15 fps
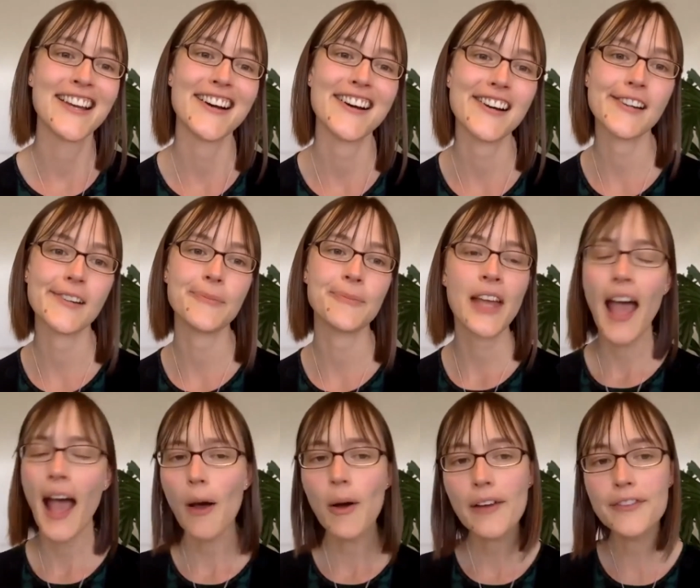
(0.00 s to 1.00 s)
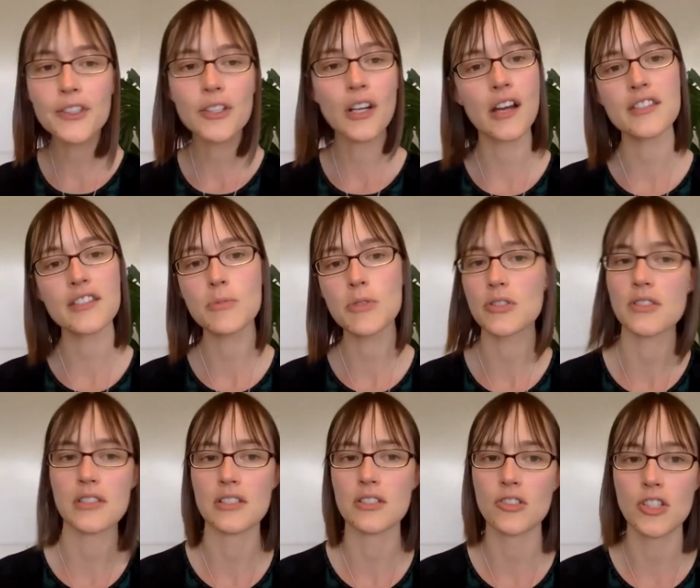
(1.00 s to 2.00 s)
Um, how have your customers'
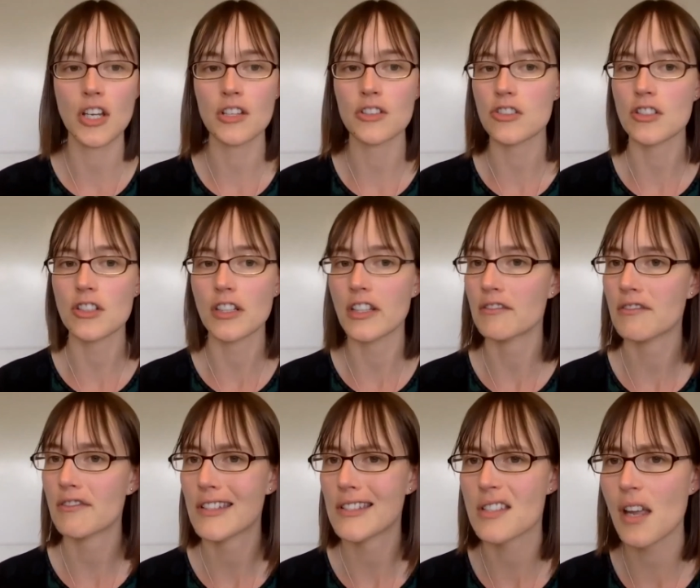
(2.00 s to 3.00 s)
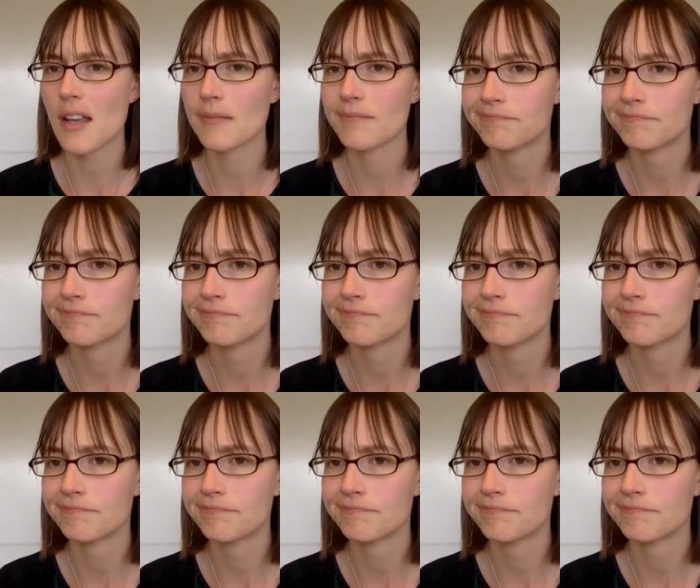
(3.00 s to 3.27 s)
needs changed during this time?